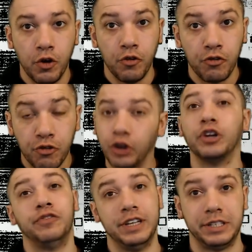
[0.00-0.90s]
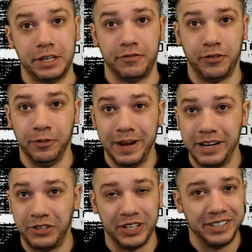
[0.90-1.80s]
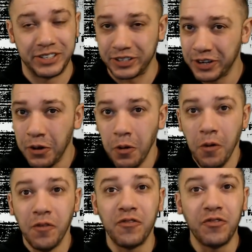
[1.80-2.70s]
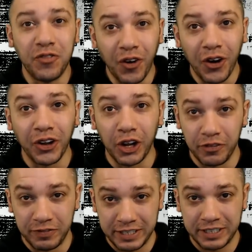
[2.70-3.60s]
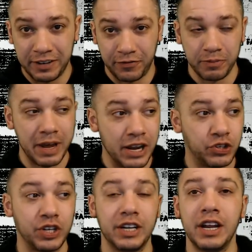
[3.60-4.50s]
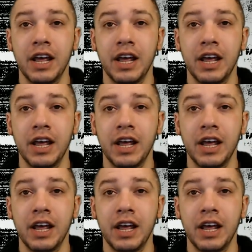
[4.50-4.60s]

full of disinformation, just full of disinformation.